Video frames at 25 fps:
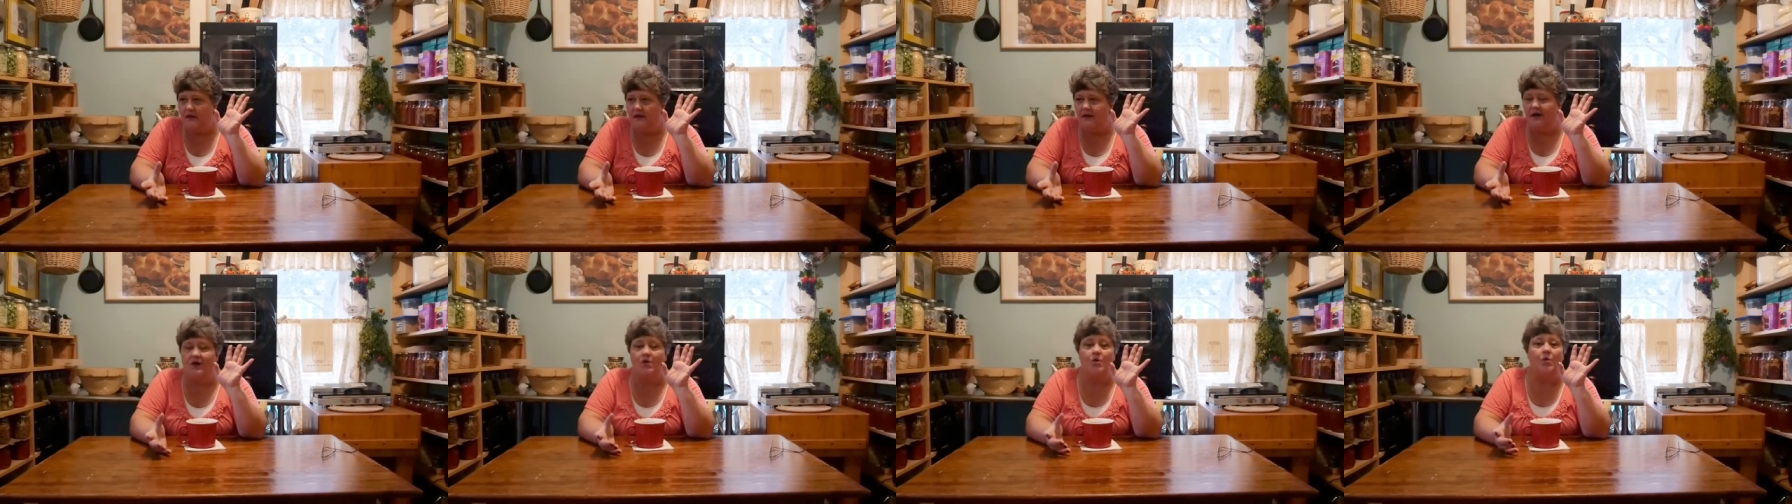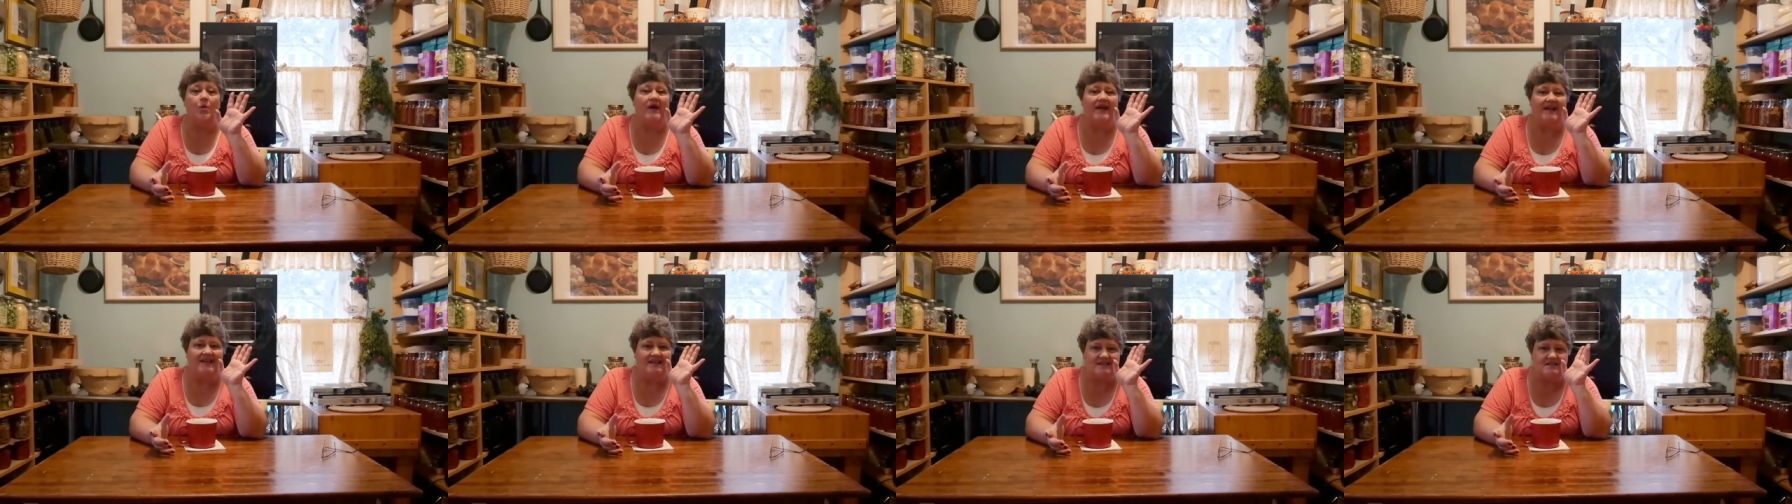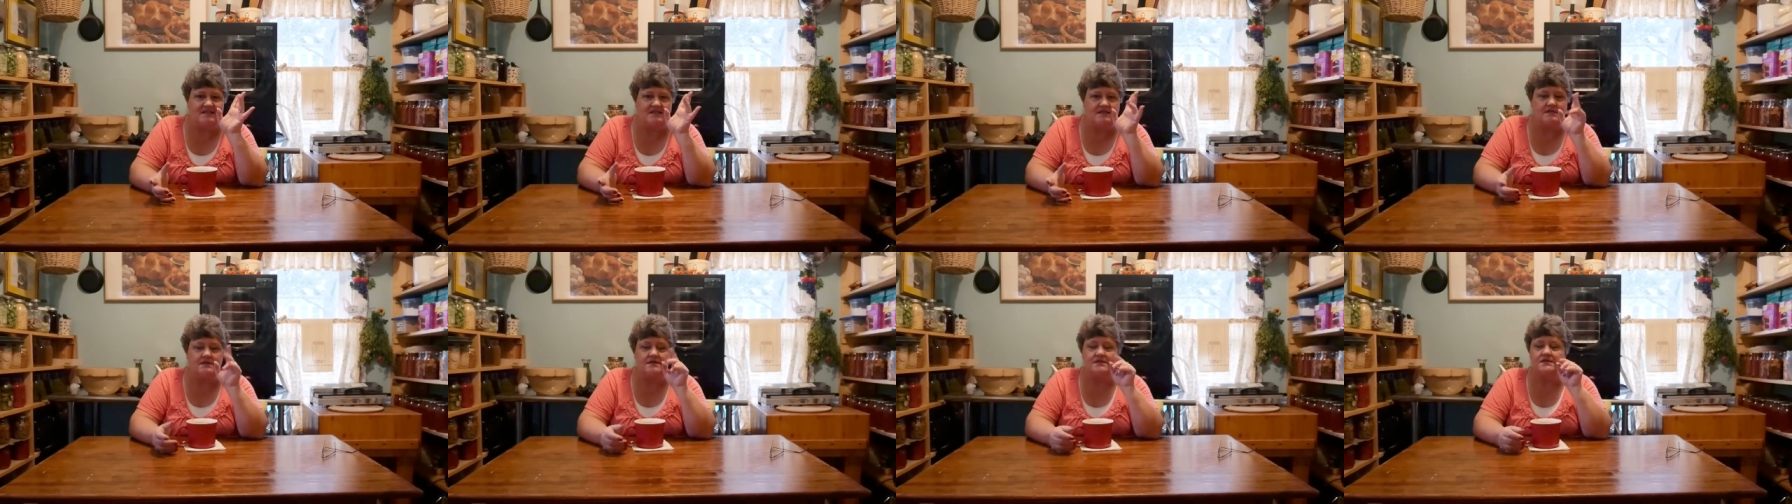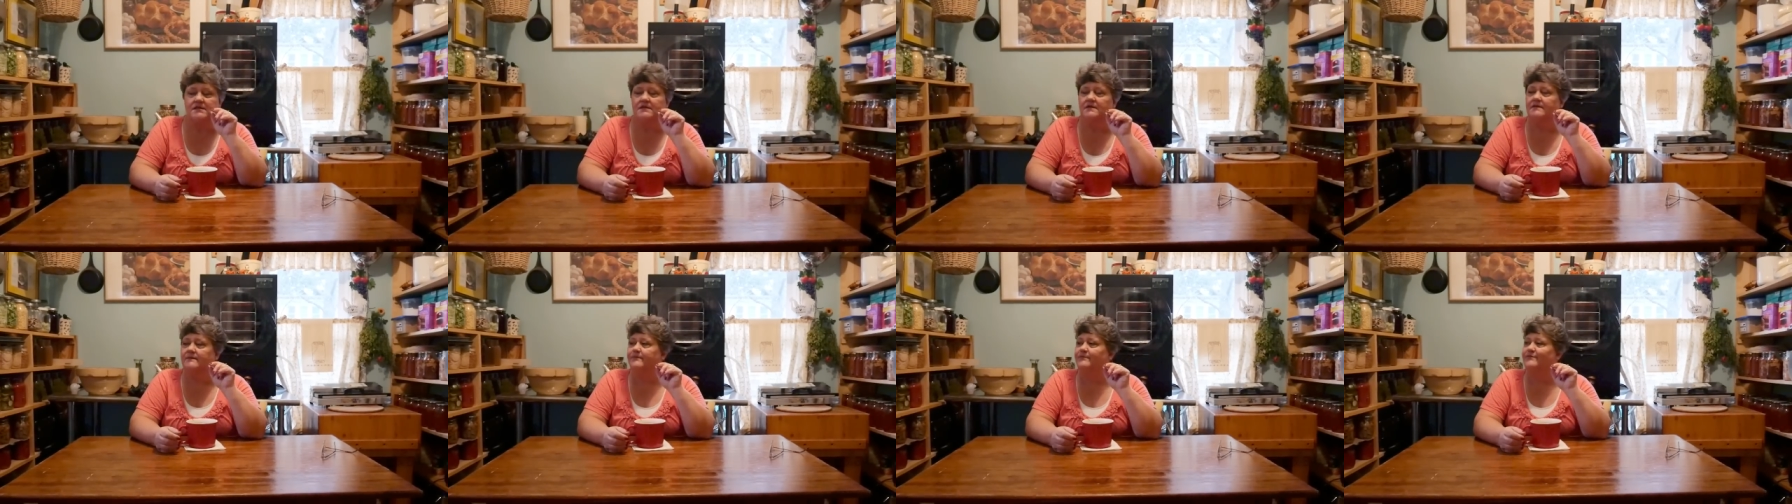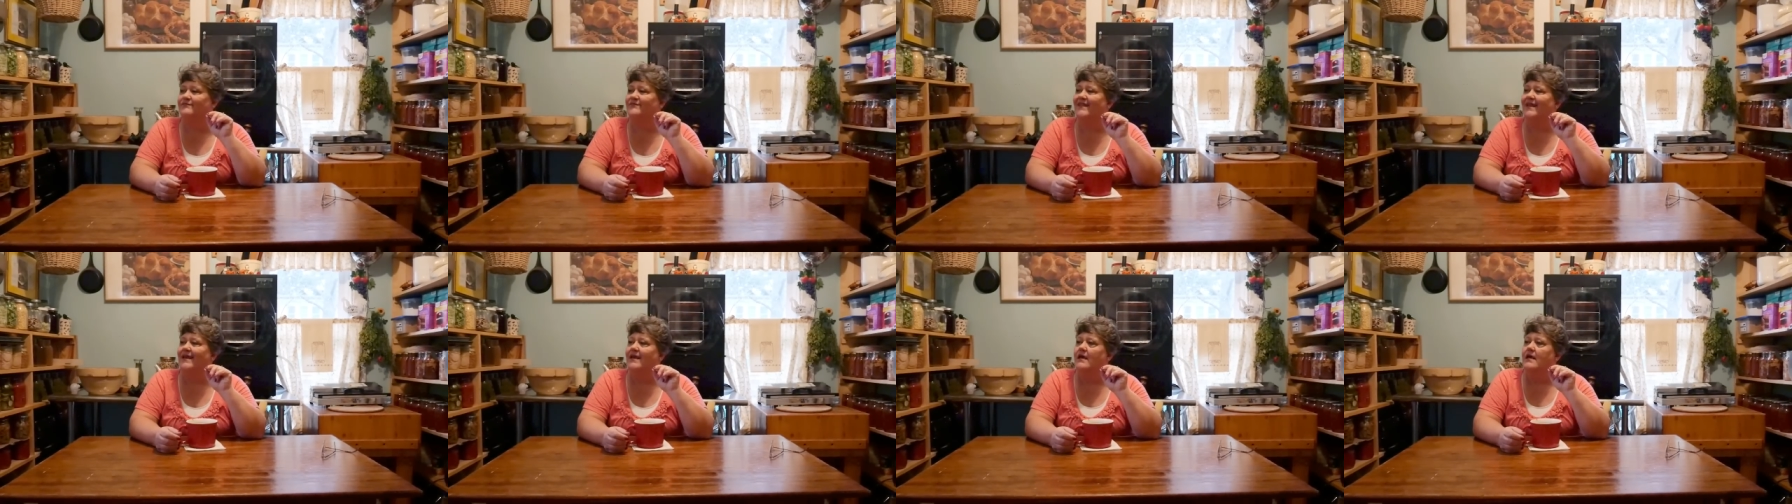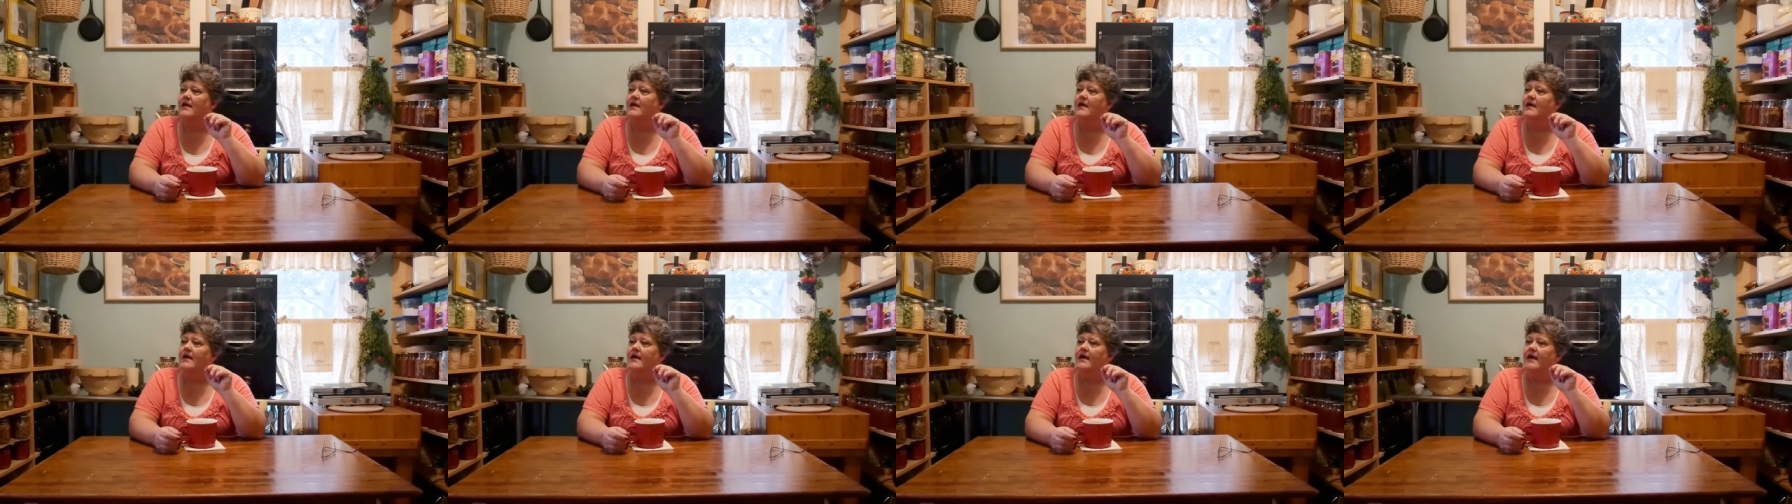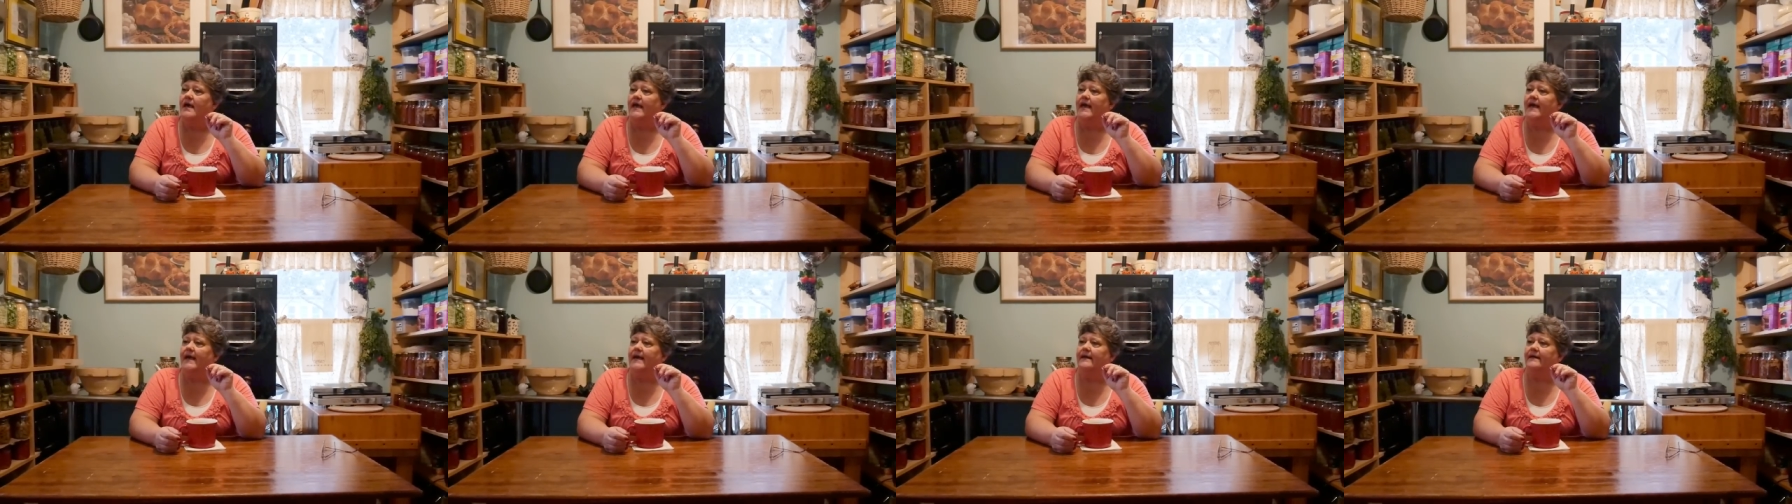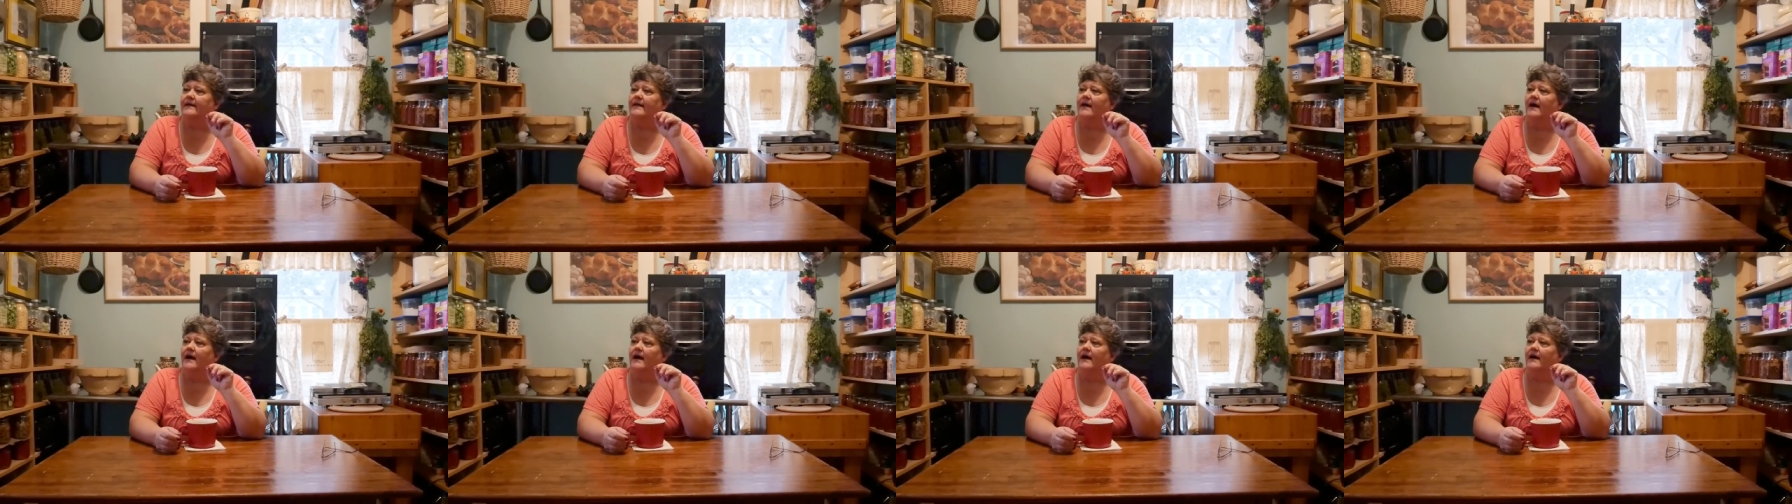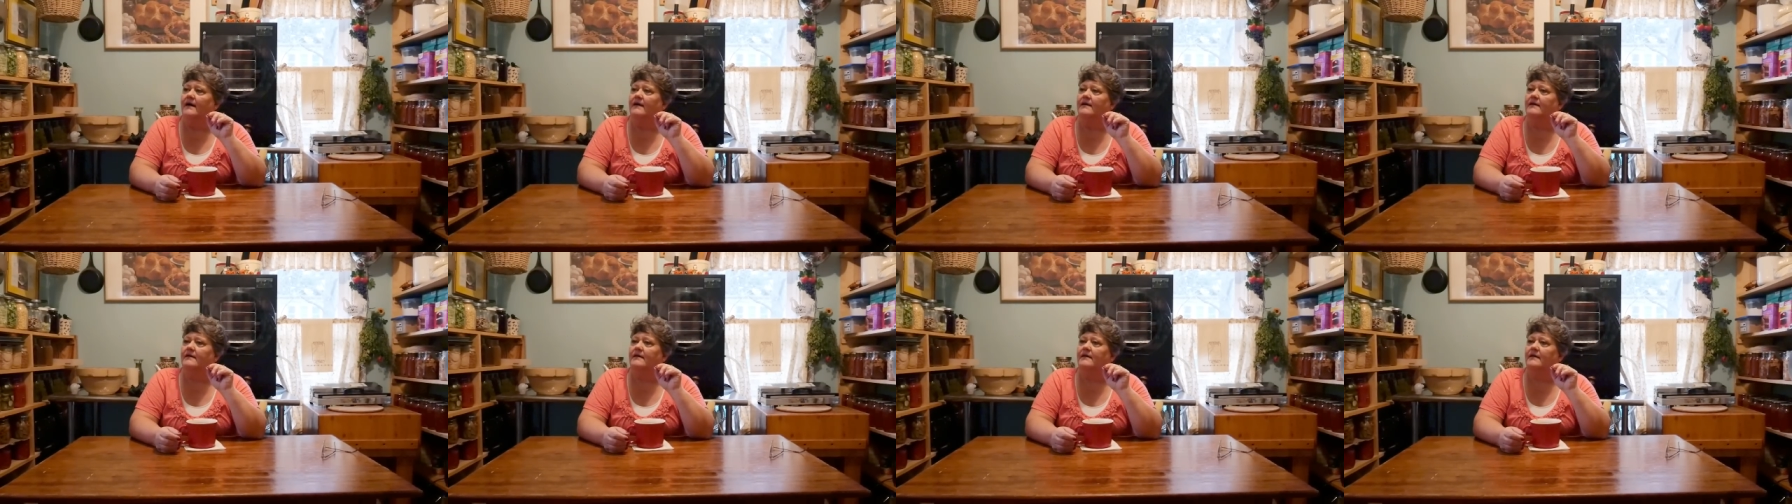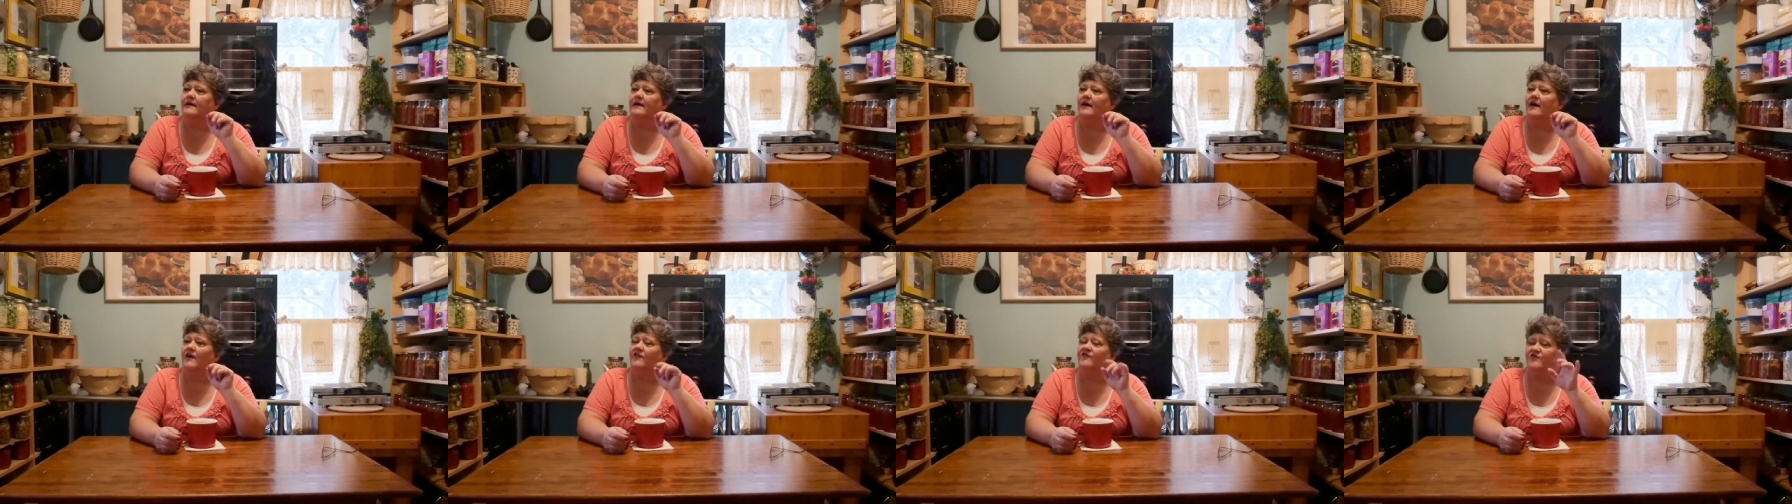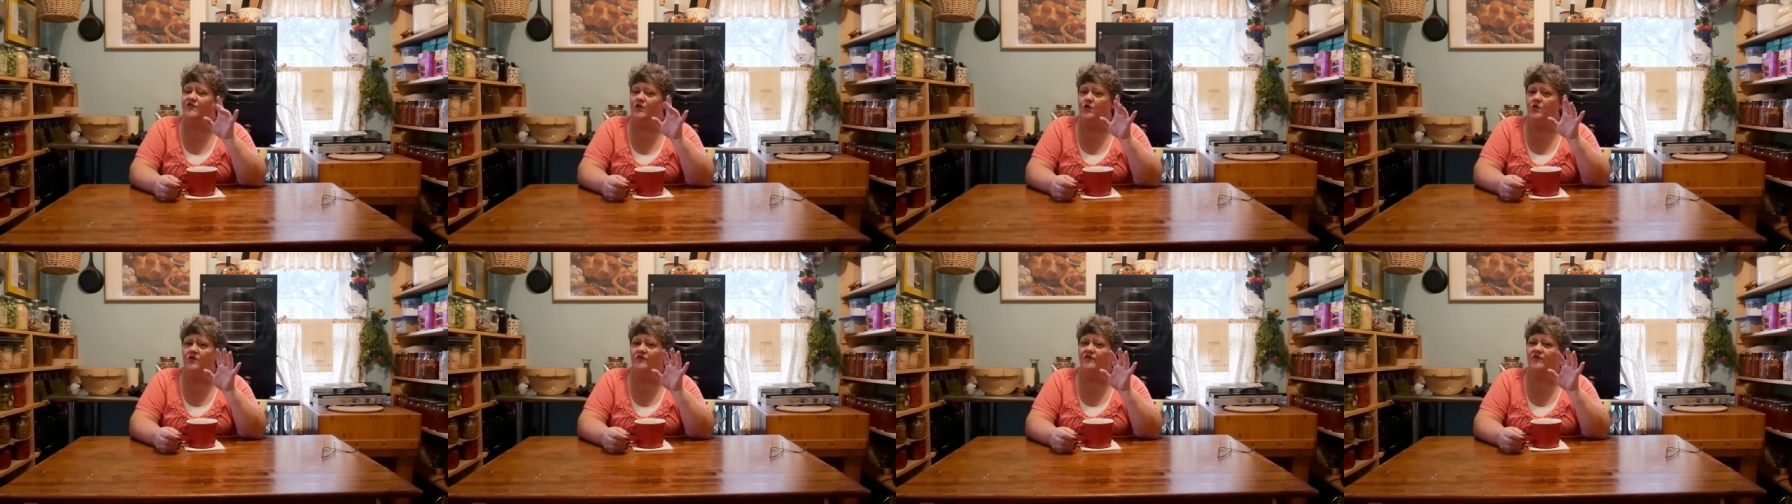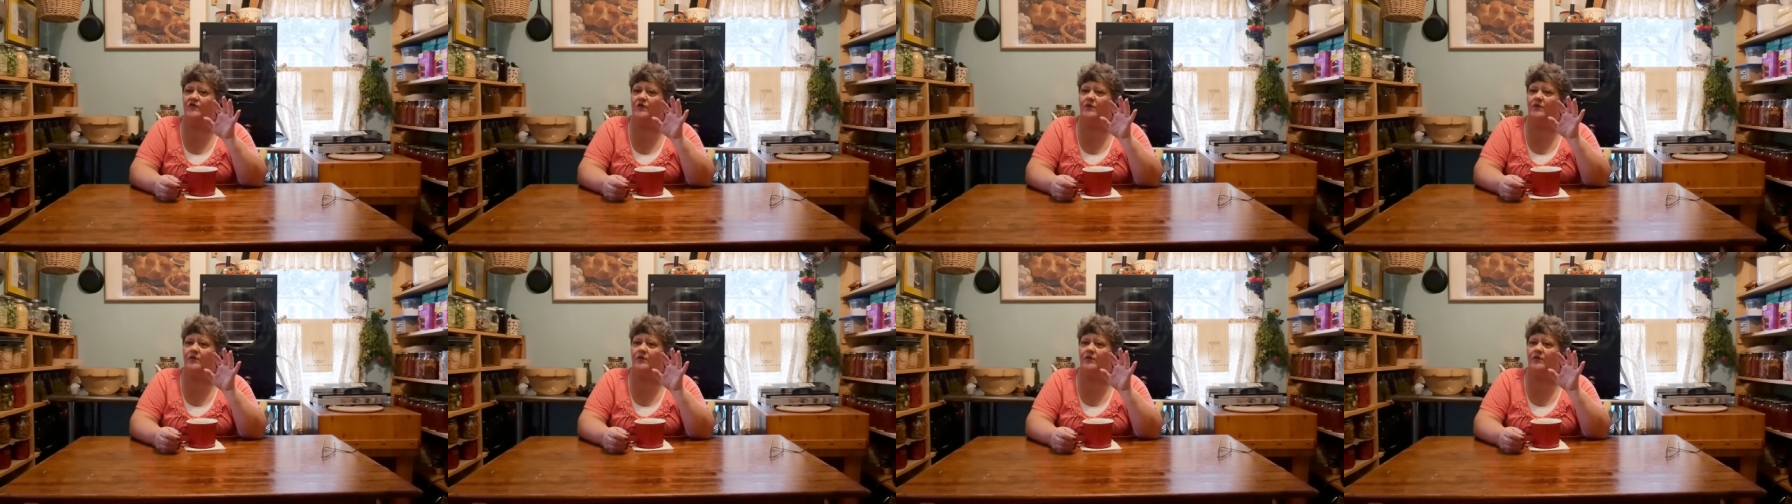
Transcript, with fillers: acquaintances. And uh, a few of